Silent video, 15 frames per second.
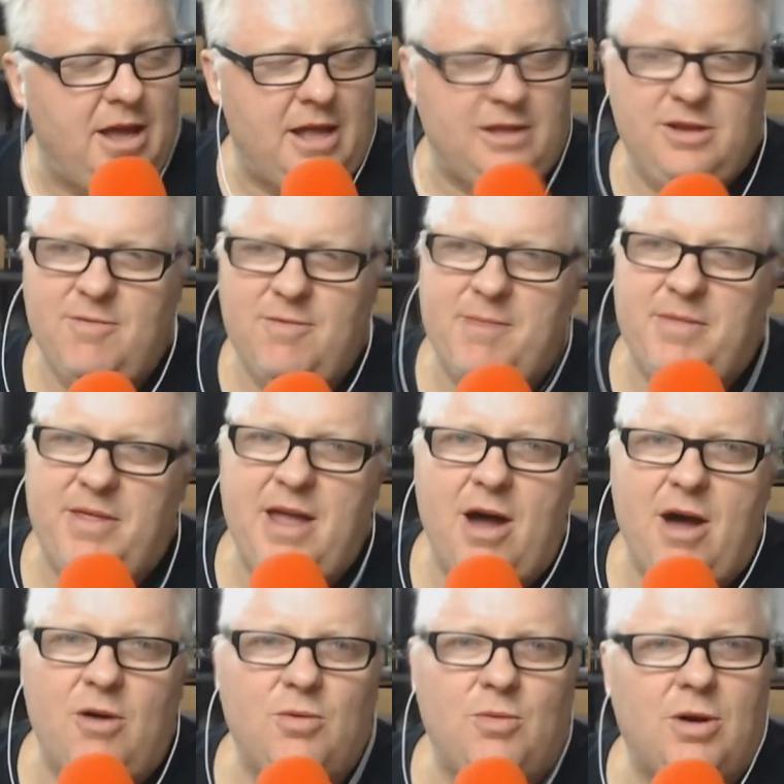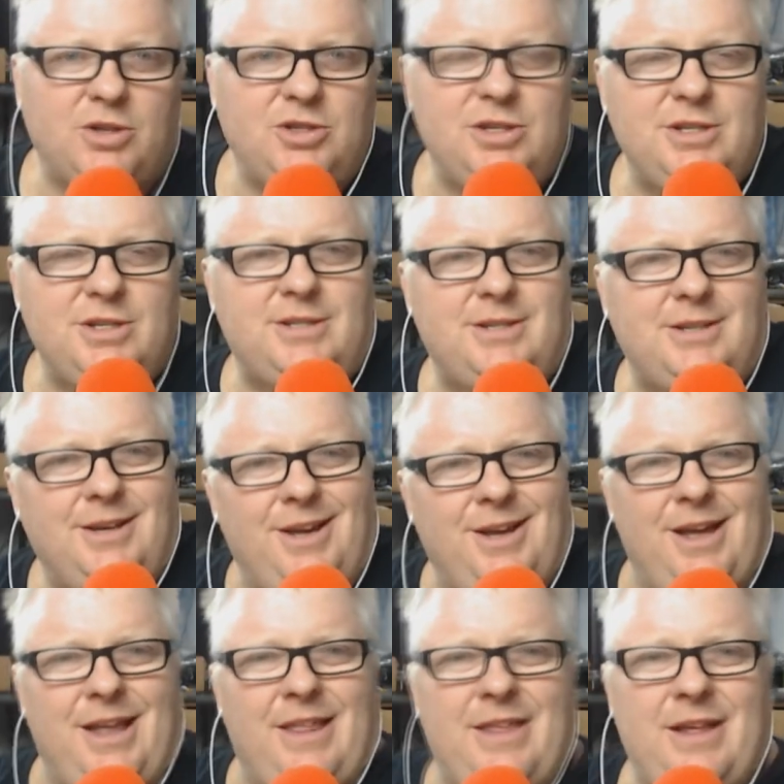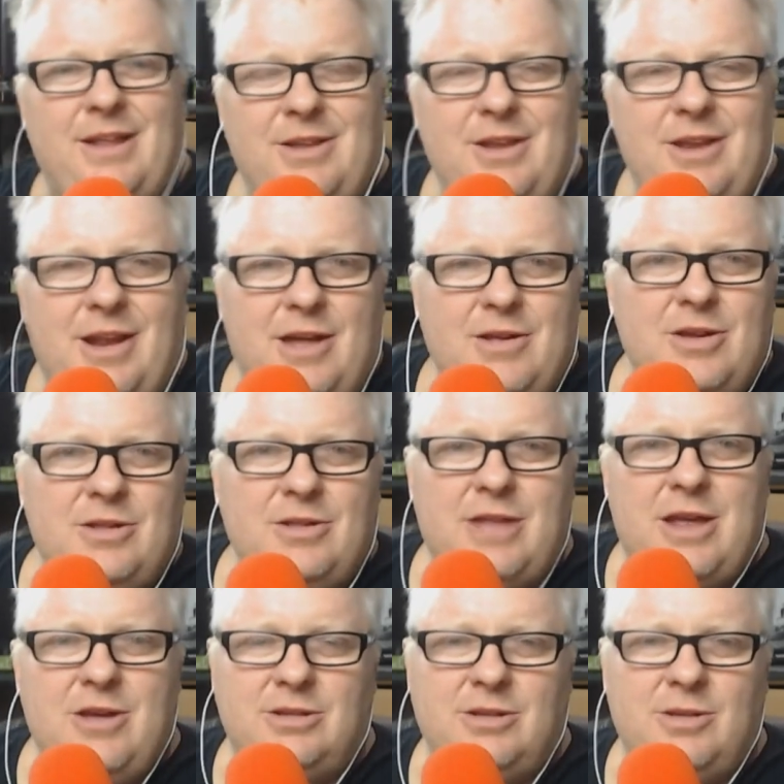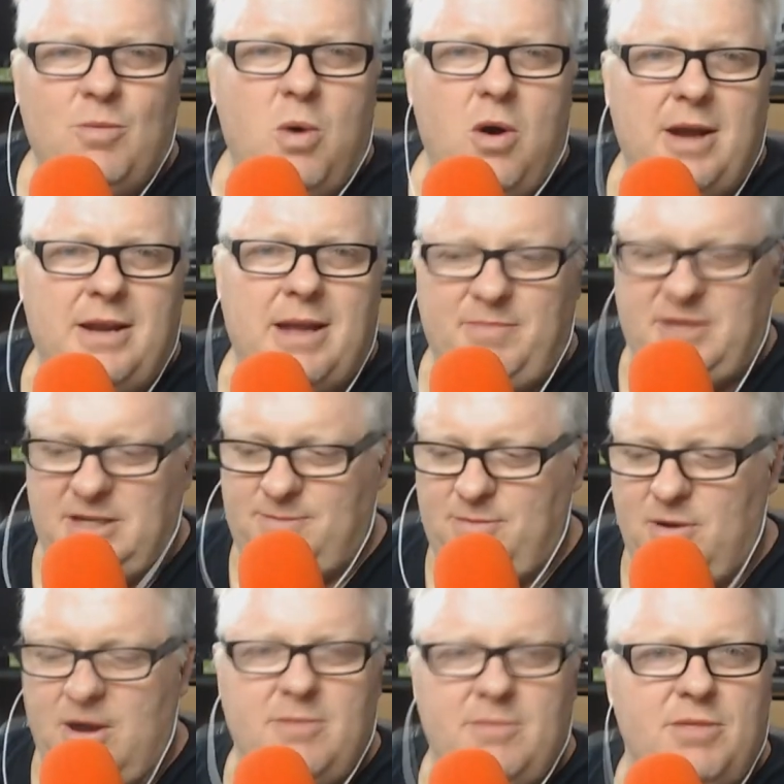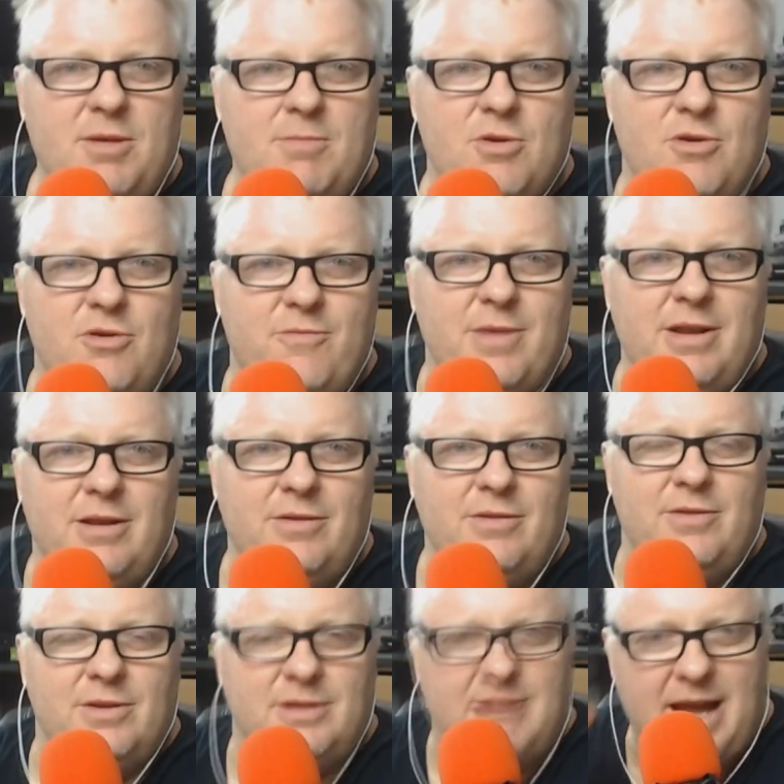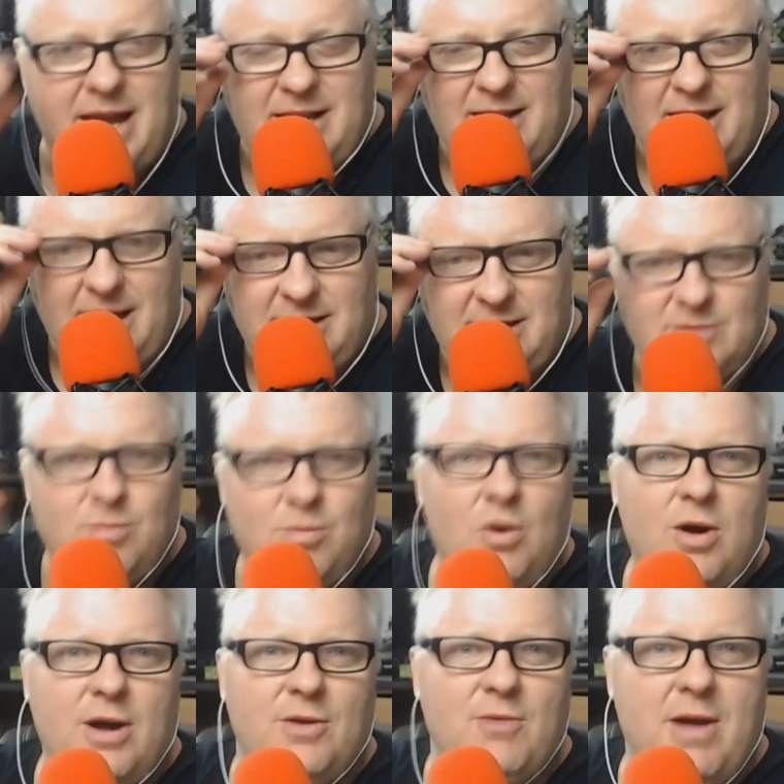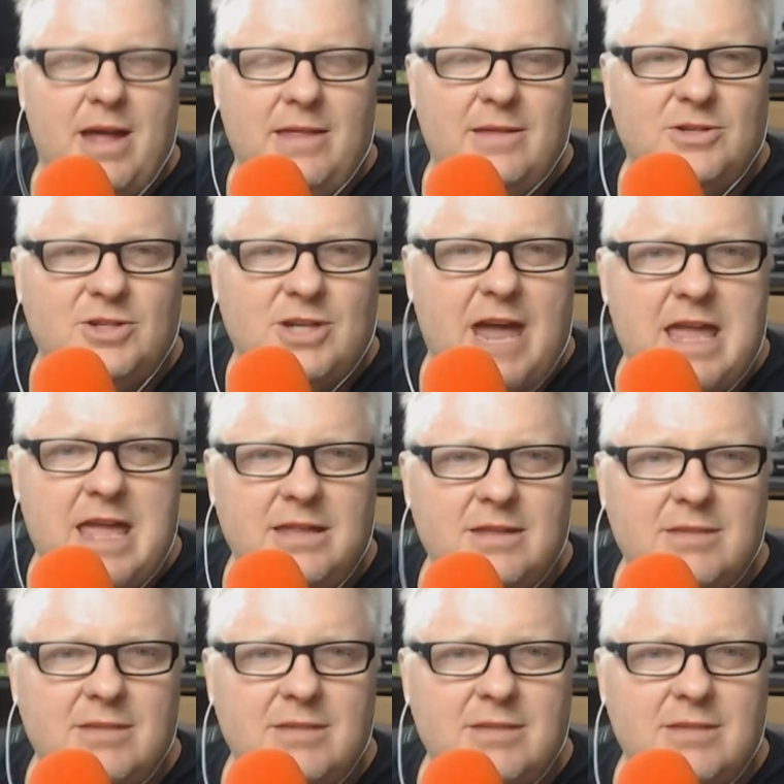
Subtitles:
Do you remember the old watches that they used to wind up just by the movement of your day-to-day, just walking around and shaking?